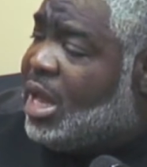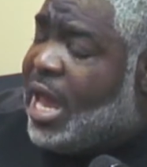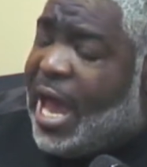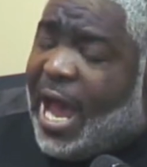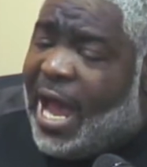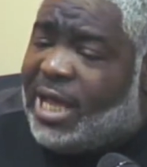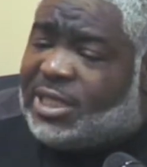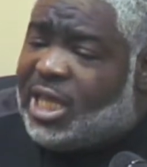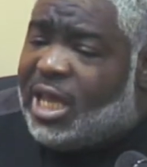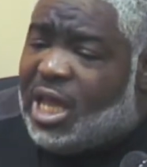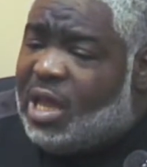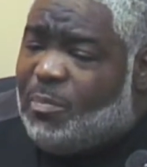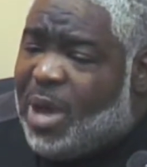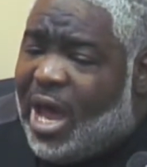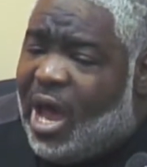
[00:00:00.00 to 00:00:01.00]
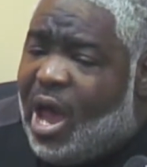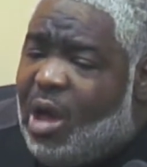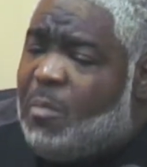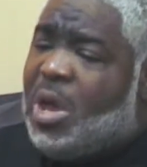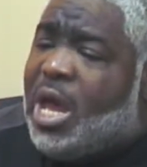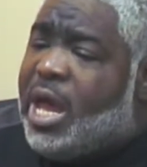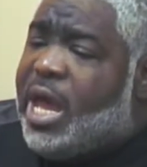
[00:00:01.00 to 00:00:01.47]
As the
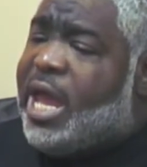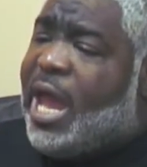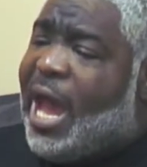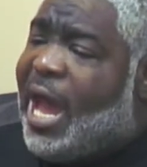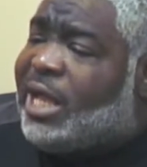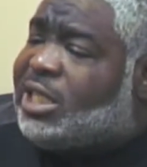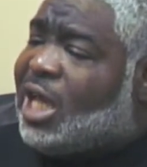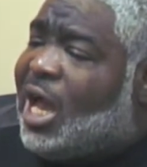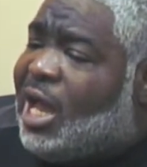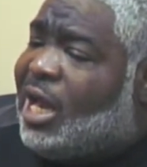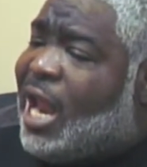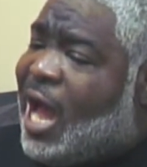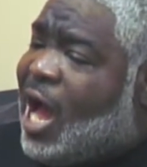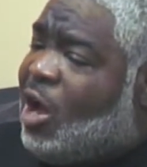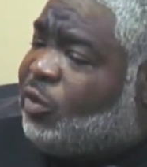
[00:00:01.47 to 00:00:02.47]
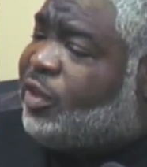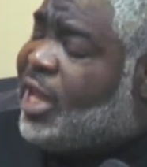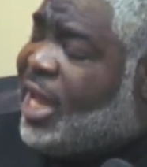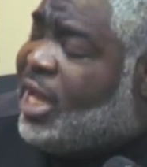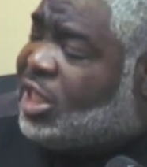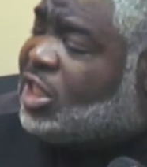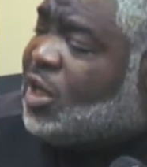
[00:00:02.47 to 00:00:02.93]
Imam, he had to allow
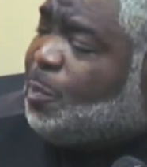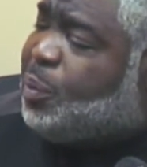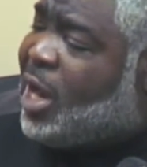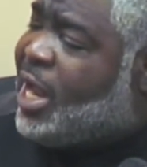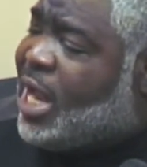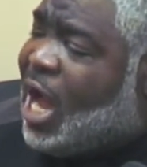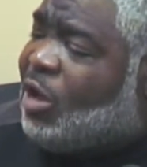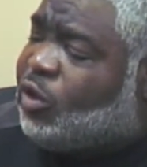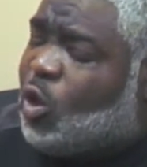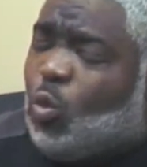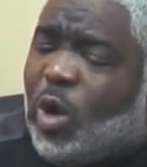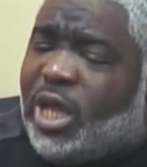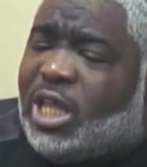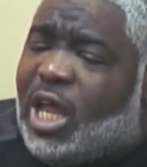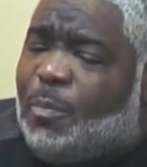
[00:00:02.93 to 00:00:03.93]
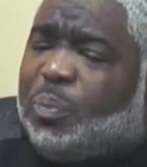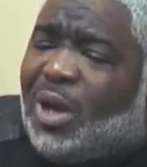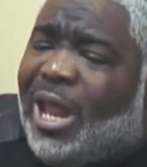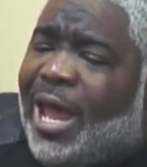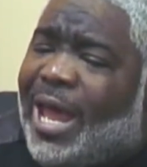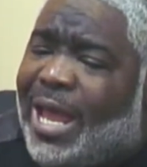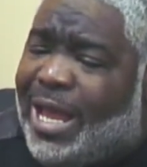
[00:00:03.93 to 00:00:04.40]
things to play out the way they
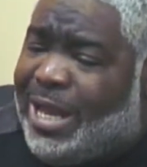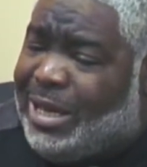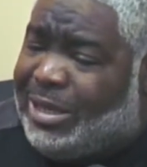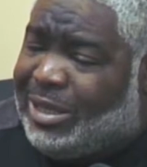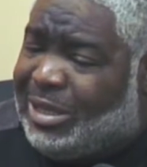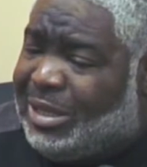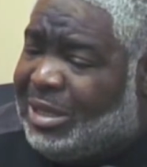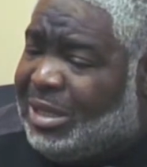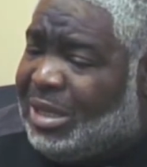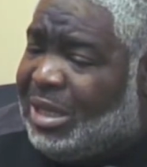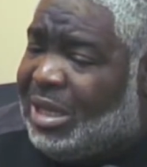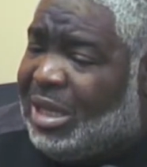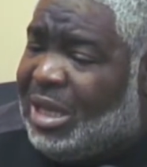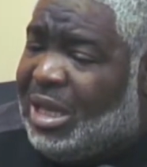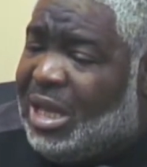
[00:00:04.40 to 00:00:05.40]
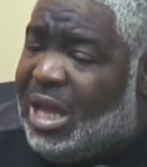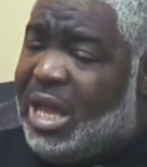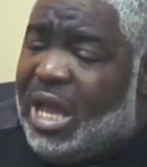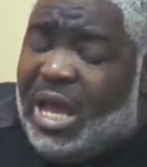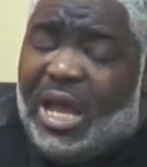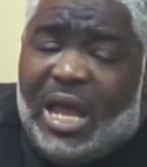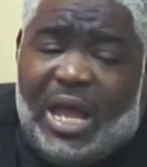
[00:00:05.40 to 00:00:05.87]
played.
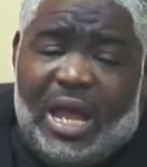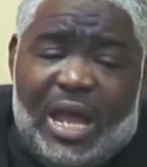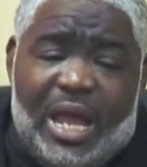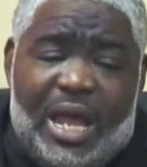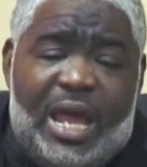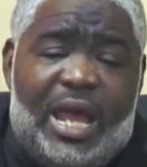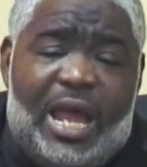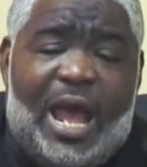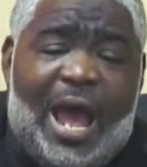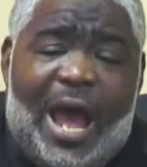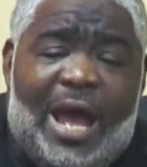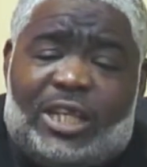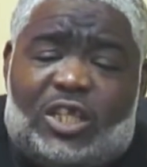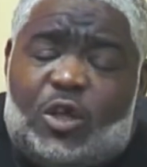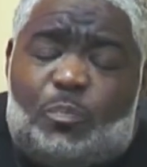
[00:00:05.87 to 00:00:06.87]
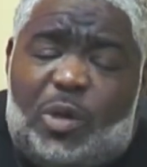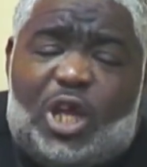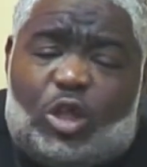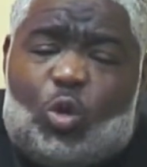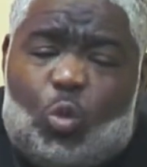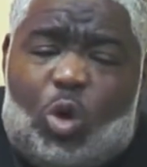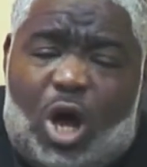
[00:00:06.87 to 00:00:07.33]
He had to be
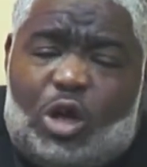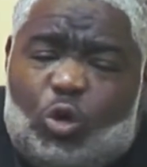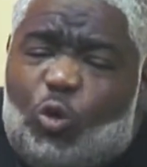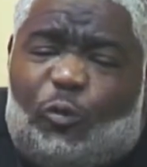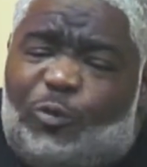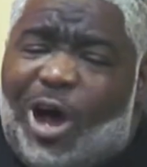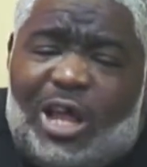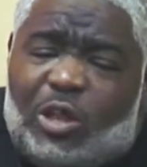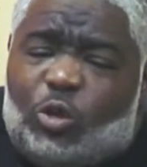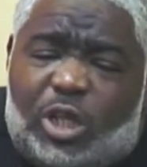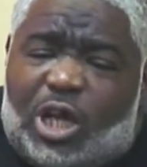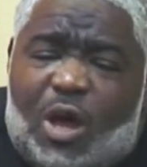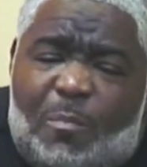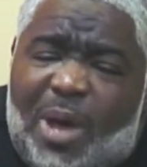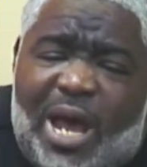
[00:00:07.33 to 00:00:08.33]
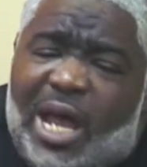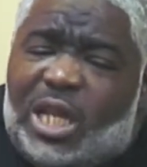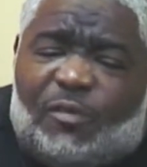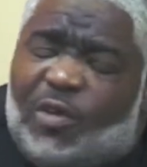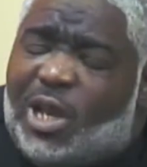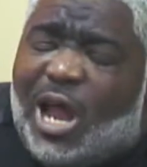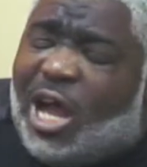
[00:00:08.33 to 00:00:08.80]
the one who followed the command
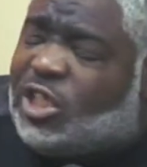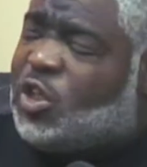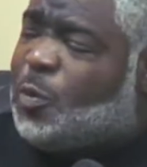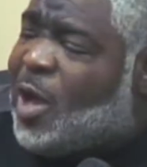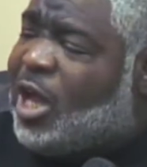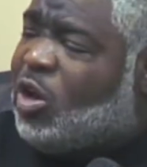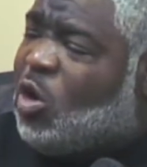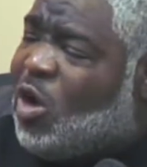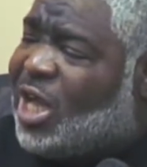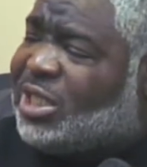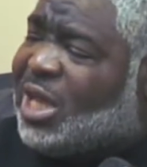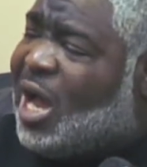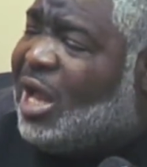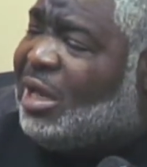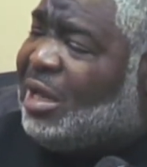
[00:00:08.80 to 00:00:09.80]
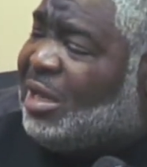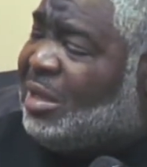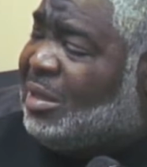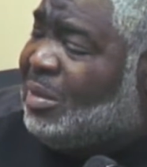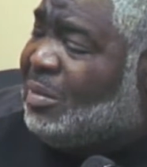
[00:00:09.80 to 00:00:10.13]
of Allah subhanahu wa ta'ala.